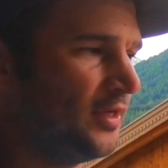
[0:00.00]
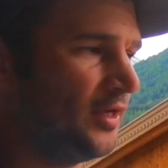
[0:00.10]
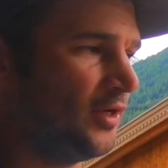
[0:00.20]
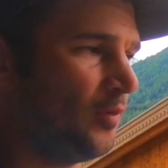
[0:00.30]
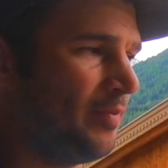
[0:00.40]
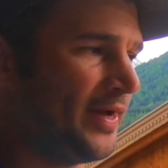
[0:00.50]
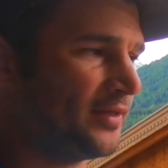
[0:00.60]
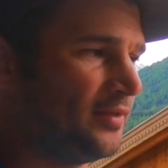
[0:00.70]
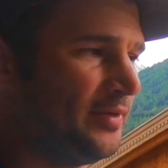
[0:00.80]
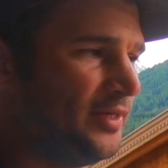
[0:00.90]
I'm going to go back
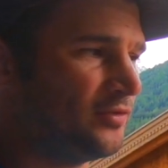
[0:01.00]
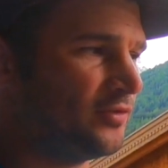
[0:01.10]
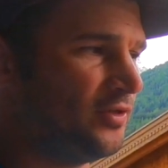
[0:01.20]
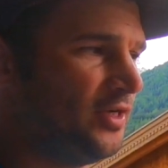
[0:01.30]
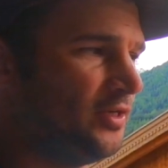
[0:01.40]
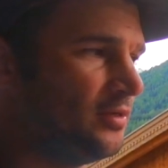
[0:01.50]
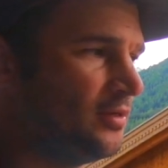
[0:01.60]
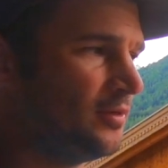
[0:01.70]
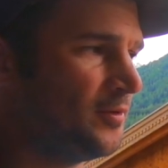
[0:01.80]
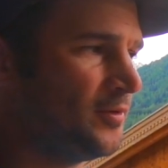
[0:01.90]
to the main screen
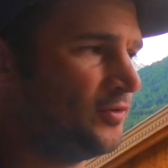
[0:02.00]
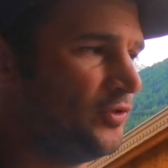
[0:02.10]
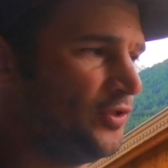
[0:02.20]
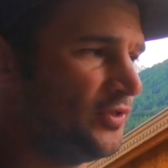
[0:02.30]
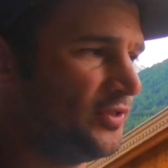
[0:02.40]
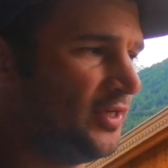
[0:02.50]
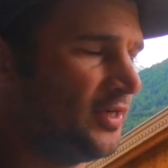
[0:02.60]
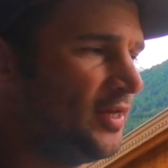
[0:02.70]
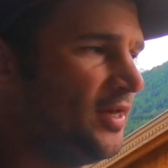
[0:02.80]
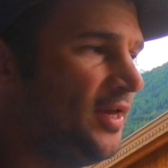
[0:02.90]
so you can see it,